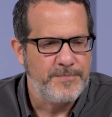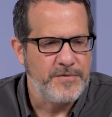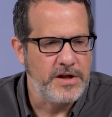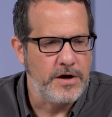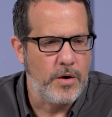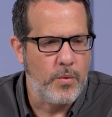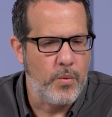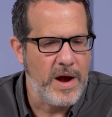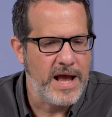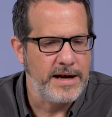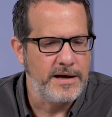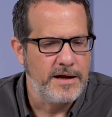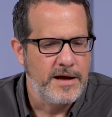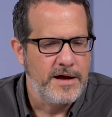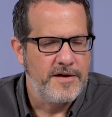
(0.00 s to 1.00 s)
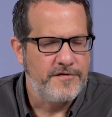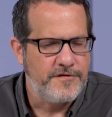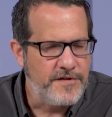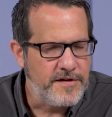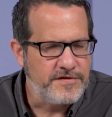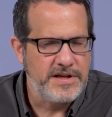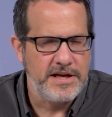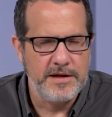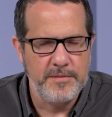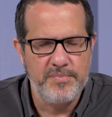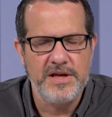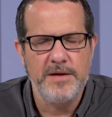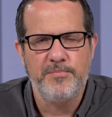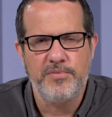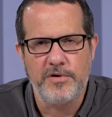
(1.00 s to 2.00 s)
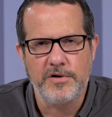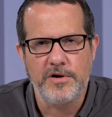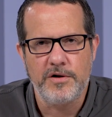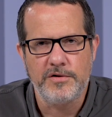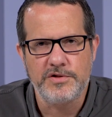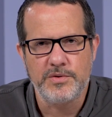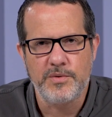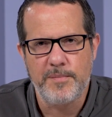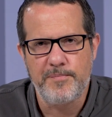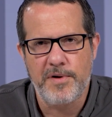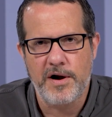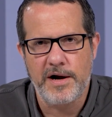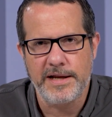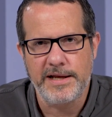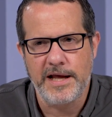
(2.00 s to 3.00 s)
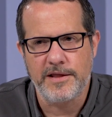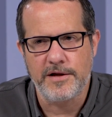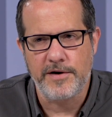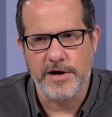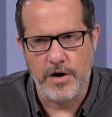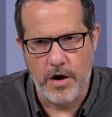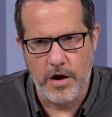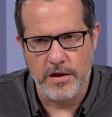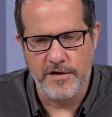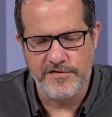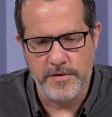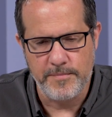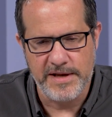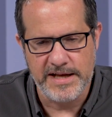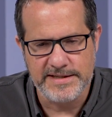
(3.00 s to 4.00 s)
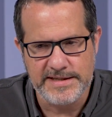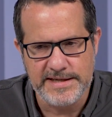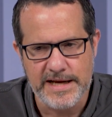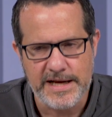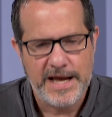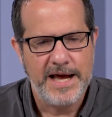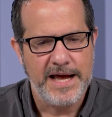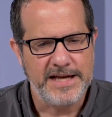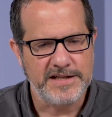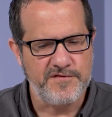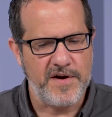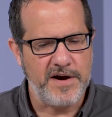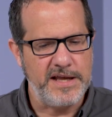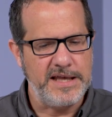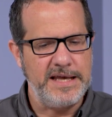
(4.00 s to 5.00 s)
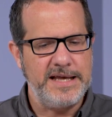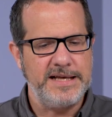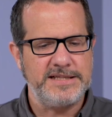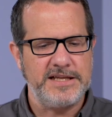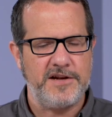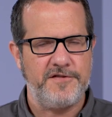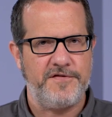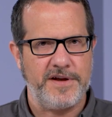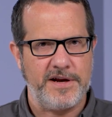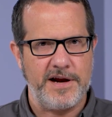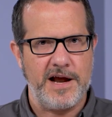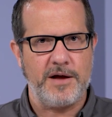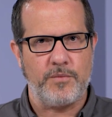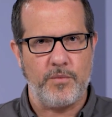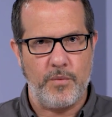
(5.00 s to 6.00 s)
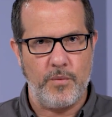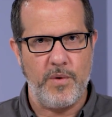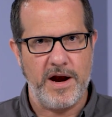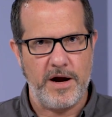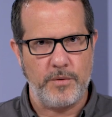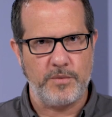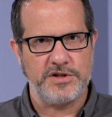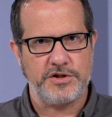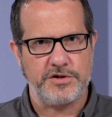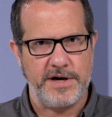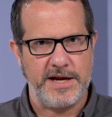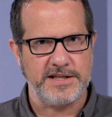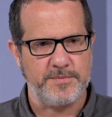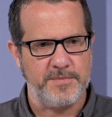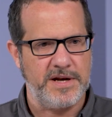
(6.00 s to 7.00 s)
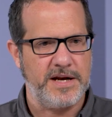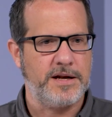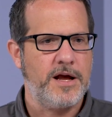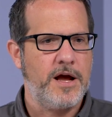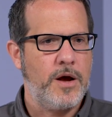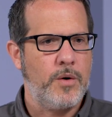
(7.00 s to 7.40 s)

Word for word: you know, when 15 people go to a bar together and all of them get sick, it's very easy to figure out where it was transmitted.